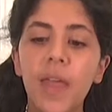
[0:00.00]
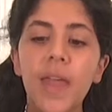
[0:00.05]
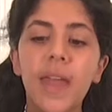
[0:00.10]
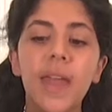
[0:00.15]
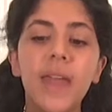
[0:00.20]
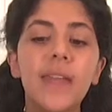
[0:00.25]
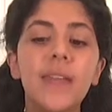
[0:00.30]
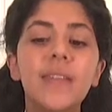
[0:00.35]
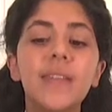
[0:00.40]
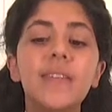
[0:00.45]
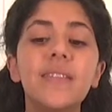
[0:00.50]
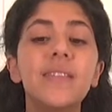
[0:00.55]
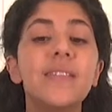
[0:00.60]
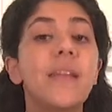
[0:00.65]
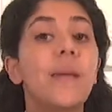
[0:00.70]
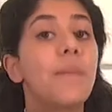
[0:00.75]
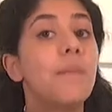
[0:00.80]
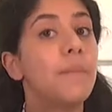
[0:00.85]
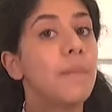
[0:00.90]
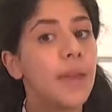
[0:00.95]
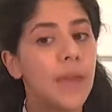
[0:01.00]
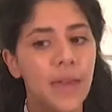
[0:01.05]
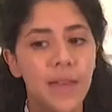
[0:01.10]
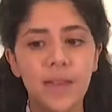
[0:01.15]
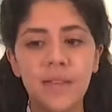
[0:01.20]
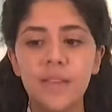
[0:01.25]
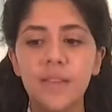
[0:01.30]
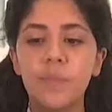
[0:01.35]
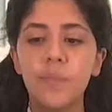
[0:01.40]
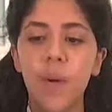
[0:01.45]
It is the
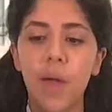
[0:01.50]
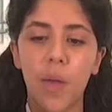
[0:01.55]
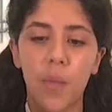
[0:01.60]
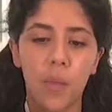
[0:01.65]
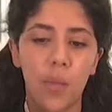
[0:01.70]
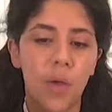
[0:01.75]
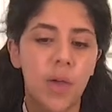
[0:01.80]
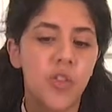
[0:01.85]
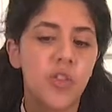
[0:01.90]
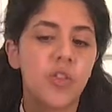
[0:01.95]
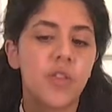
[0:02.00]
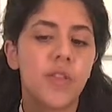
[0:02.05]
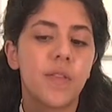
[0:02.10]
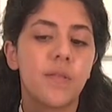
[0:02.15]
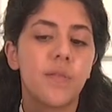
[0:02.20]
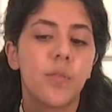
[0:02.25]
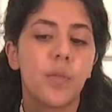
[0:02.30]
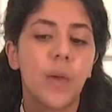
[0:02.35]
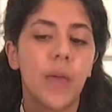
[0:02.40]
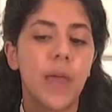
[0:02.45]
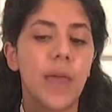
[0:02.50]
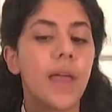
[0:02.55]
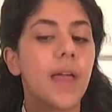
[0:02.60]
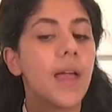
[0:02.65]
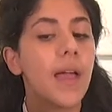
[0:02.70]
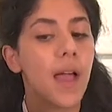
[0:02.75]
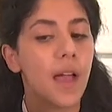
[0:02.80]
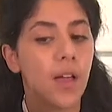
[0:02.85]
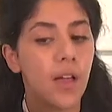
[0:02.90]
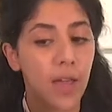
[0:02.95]
means by which we
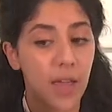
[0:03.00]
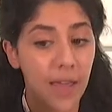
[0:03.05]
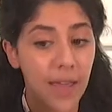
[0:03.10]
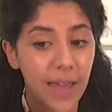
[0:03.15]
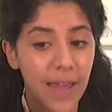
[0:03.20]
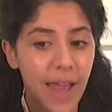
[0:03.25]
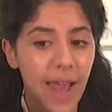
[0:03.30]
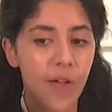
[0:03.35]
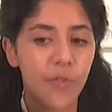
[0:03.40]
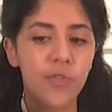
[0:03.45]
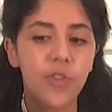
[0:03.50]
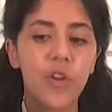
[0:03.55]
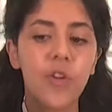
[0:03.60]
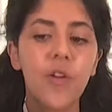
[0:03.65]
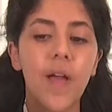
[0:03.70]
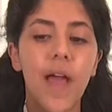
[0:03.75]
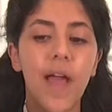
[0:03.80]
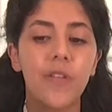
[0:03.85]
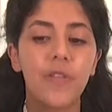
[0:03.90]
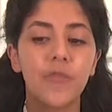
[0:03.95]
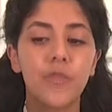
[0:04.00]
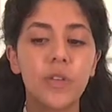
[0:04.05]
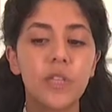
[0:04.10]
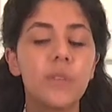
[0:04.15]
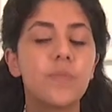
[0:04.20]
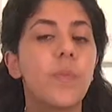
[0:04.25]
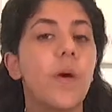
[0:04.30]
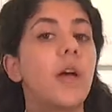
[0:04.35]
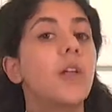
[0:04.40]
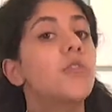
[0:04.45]
encounter and
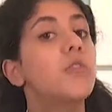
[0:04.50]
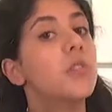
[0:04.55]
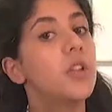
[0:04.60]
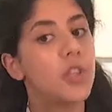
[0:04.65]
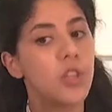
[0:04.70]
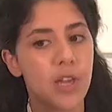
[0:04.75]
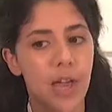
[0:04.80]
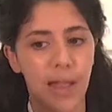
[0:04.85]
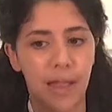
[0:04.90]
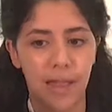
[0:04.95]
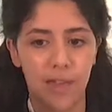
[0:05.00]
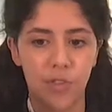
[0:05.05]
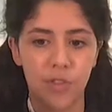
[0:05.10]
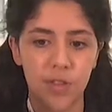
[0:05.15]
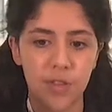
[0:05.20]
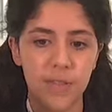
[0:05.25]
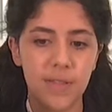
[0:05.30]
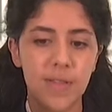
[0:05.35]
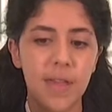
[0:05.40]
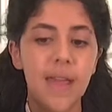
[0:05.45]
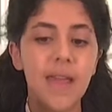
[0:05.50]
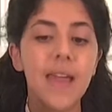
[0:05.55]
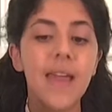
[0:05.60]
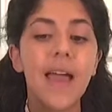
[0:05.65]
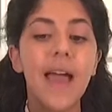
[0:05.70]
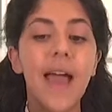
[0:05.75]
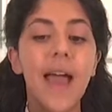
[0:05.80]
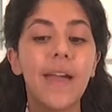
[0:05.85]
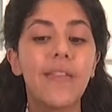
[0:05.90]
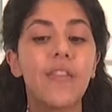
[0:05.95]
respond to the challenges
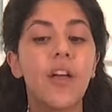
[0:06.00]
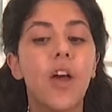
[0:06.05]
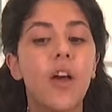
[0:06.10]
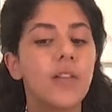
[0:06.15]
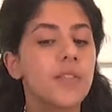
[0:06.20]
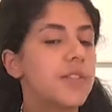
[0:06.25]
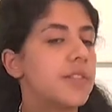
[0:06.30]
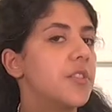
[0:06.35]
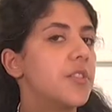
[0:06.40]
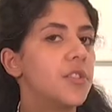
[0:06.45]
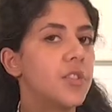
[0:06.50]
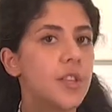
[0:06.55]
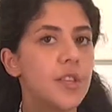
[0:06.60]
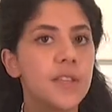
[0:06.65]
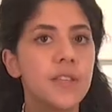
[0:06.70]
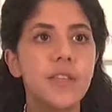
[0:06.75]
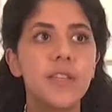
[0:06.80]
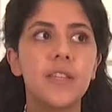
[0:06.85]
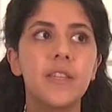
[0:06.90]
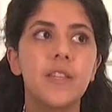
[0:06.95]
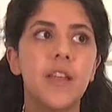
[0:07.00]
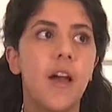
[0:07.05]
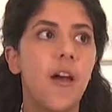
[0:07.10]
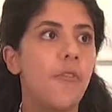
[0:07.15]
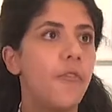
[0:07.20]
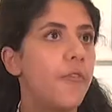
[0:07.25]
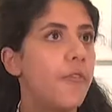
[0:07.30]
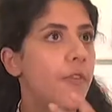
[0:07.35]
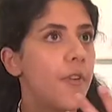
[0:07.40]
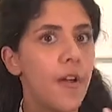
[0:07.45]
and uncertainties of
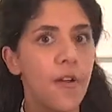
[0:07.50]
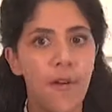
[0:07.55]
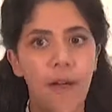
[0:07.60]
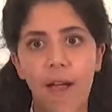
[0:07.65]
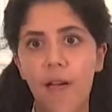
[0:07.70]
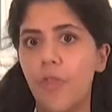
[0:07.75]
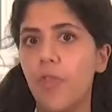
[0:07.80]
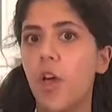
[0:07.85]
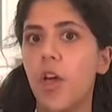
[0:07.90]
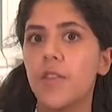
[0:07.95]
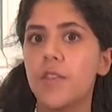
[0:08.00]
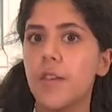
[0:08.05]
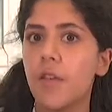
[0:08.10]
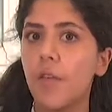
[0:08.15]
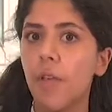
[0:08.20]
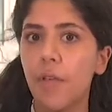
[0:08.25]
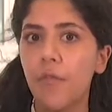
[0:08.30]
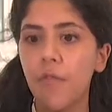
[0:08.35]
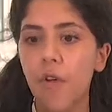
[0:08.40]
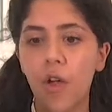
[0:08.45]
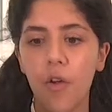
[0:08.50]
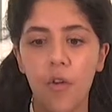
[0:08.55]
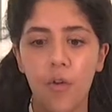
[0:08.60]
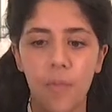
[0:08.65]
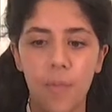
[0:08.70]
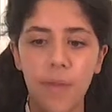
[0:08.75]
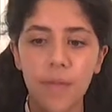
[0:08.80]
around us, our environment.